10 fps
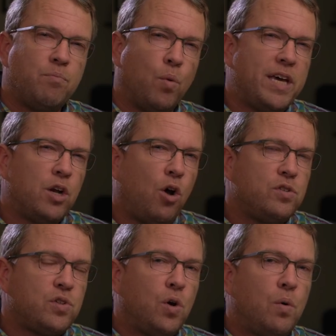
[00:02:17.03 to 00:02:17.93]
But we can
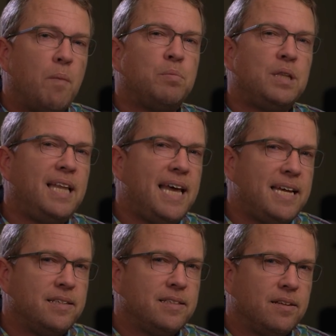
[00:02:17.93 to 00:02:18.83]
also
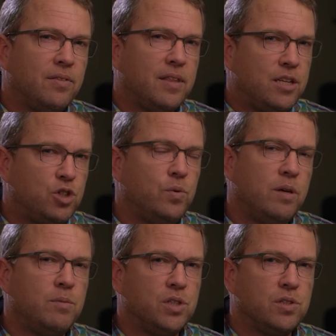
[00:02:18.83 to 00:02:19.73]
blend the two
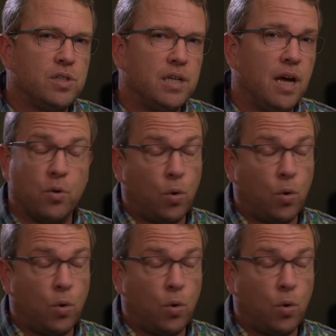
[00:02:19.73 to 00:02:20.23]
images together,